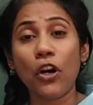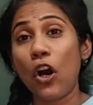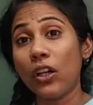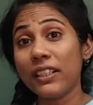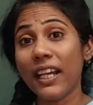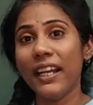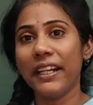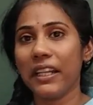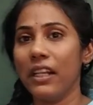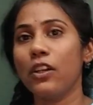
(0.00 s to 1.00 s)

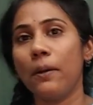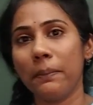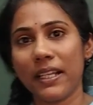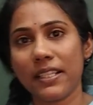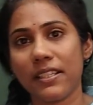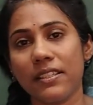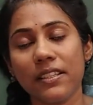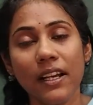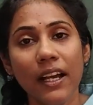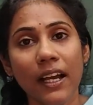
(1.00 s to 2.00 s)
octahedral complexes.